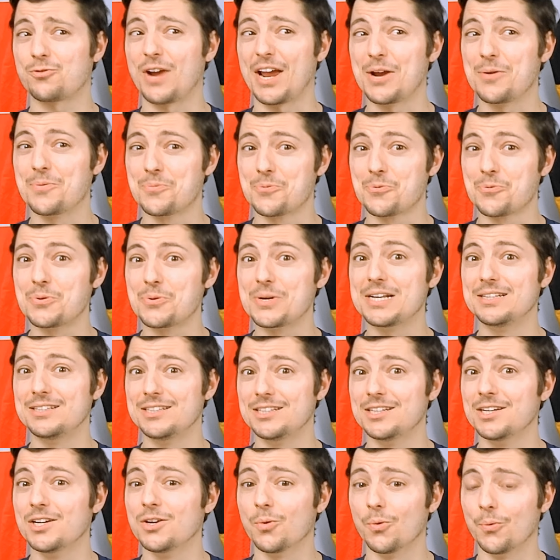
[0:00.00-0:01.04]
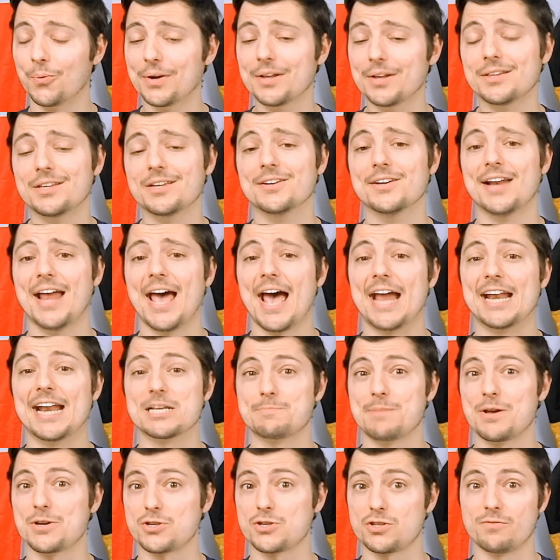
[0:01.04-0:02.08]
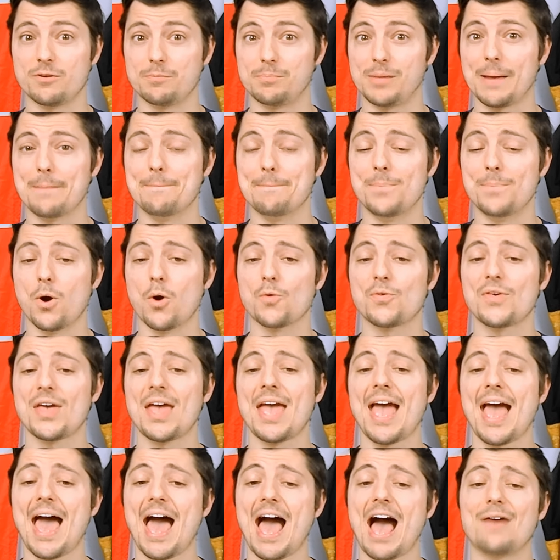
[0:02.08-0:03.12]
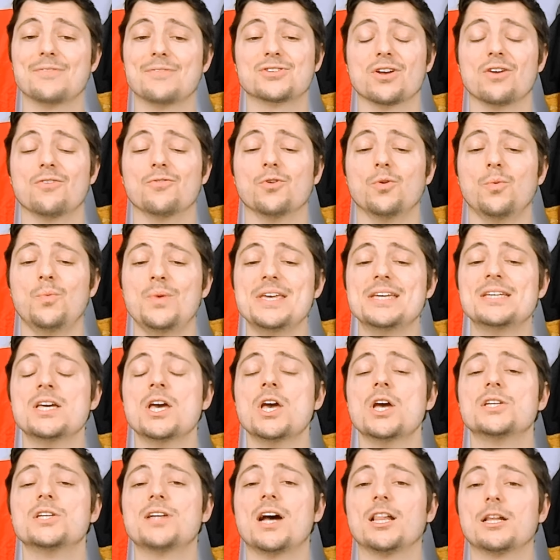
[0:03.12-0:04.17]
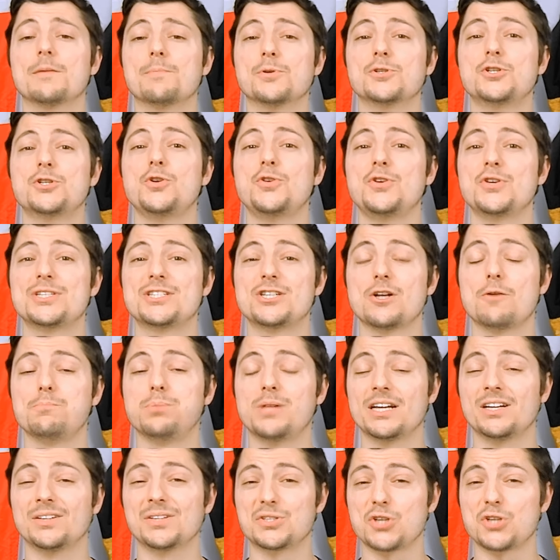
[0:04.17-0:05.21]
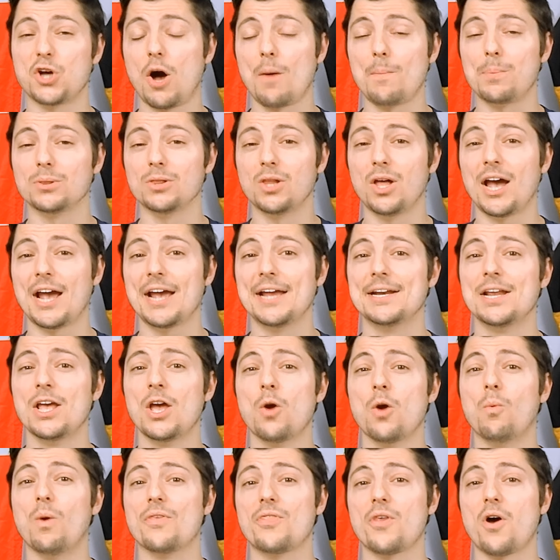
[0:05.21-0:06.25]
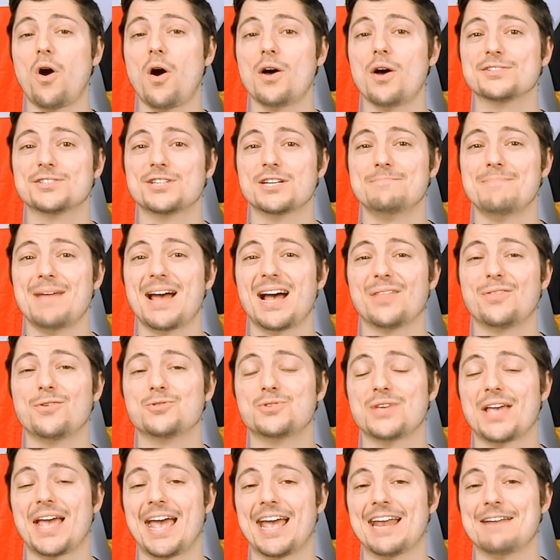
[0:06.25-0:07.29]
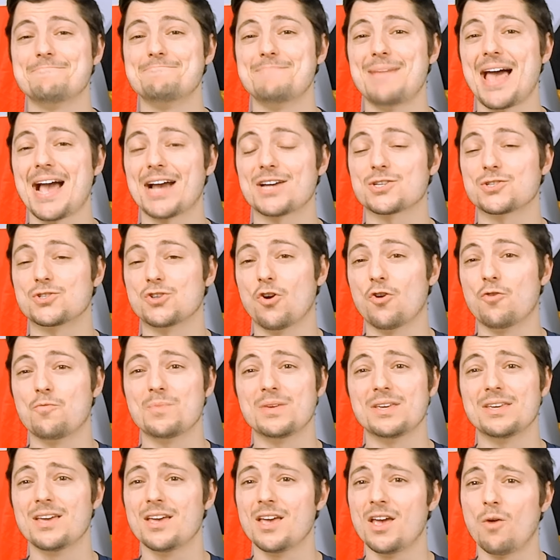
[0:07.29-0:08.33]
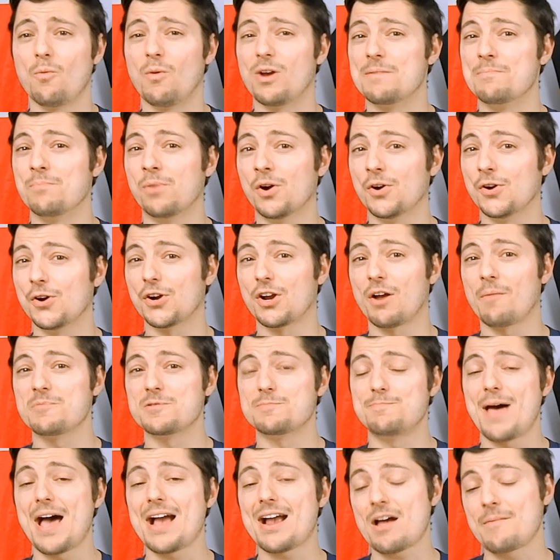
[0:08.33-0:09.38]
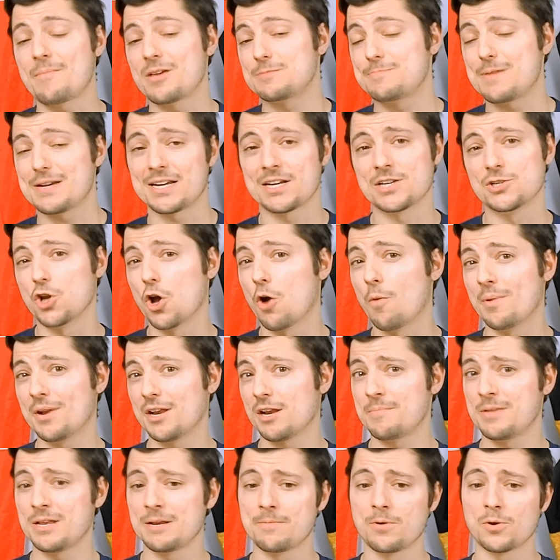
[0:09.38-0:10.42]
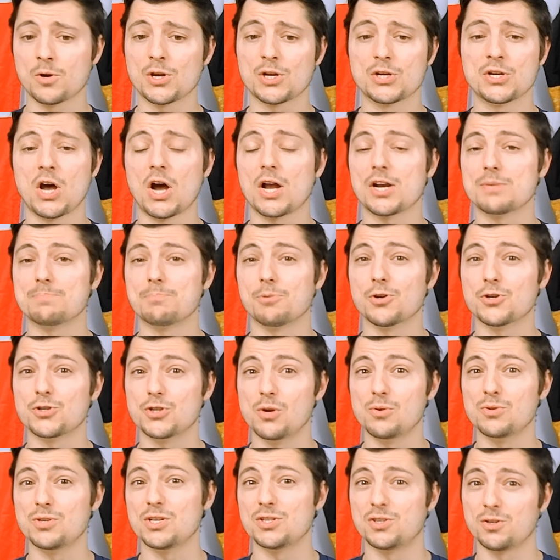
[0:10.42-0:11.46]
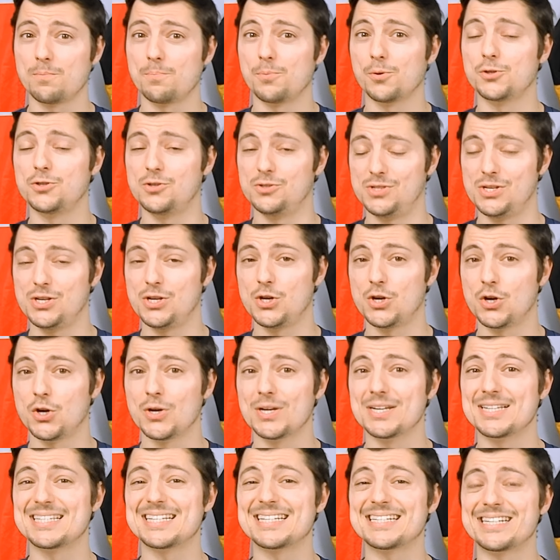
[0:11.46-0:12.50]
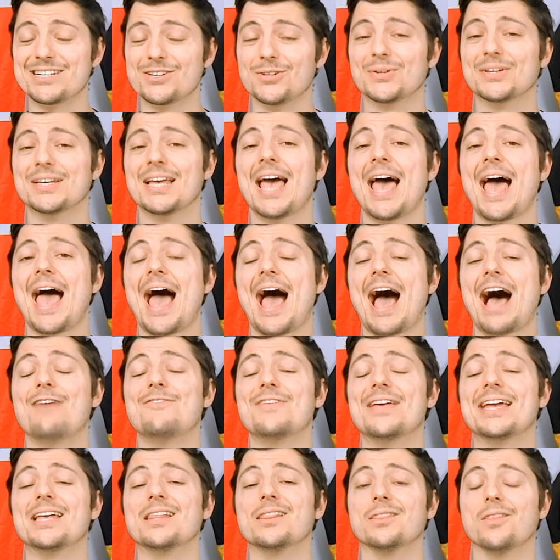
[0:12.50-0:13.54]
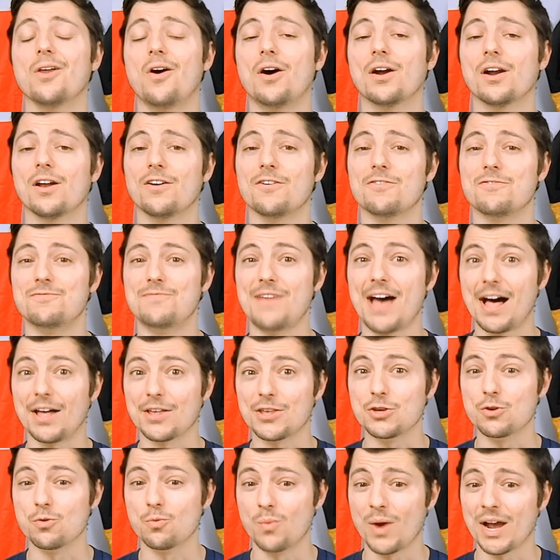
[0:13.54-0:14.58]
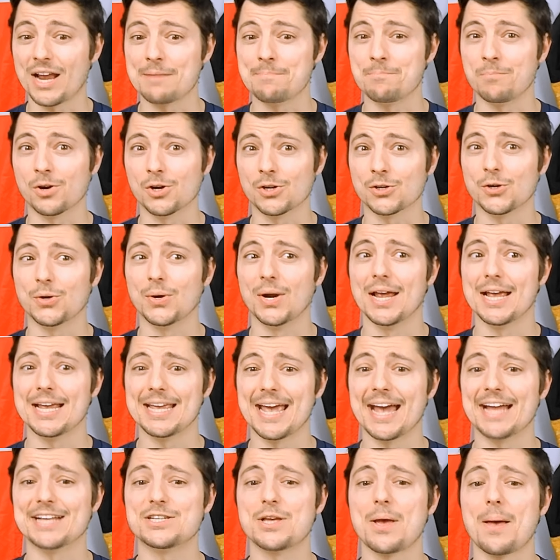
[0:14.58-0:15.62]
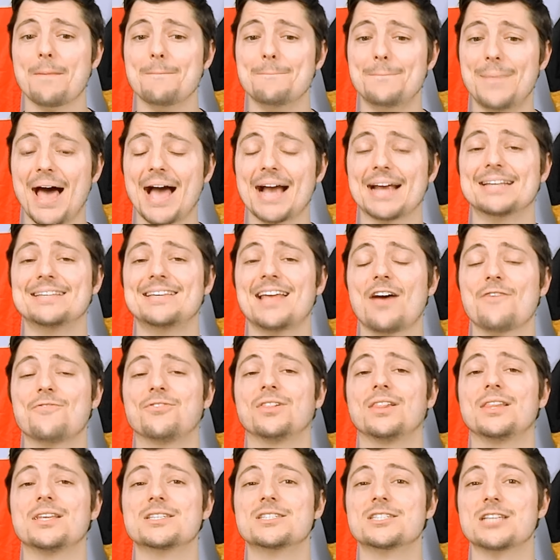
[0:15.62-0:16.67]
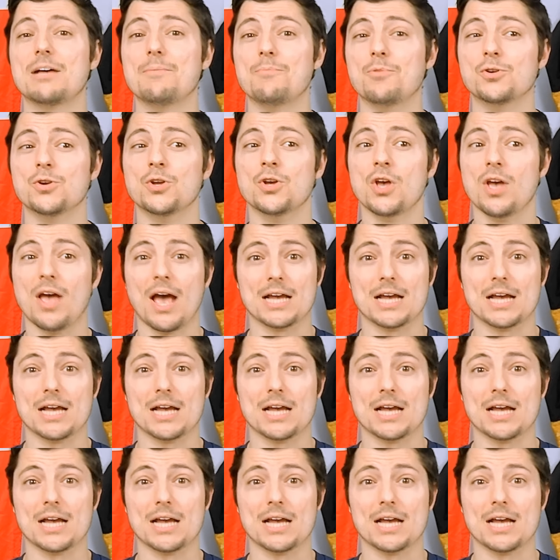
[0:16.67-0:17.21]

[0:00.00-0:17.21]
for a really, really good ad, especially if you play both halves of the week. Tyler Bertuzzi is still playing on the top line with Austin Matthews and Max Domi. When Marner comes back, I'm expecting Domi to be demoted, not Bertuzzi, so Bertuzzi could still have a lot of value when Marner gets back. Definitely someone,